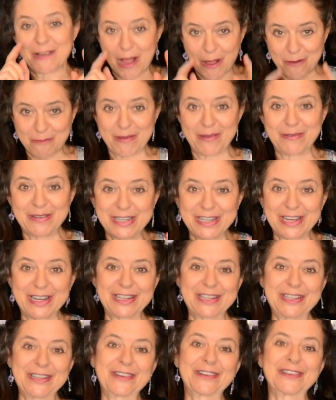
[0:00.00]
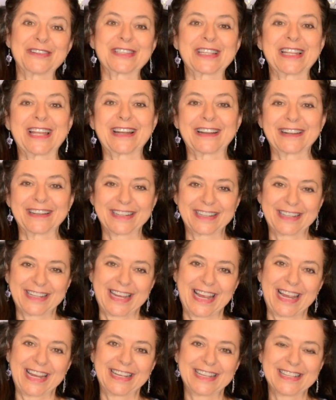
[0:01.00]
I'll maybe talk to you girls later.
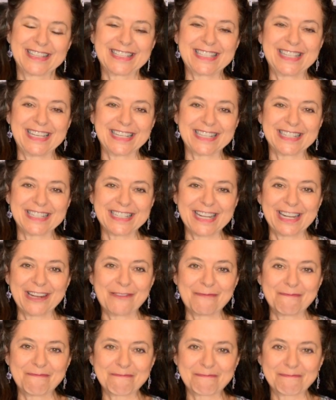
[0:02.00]
Okay, see ya. Shalom.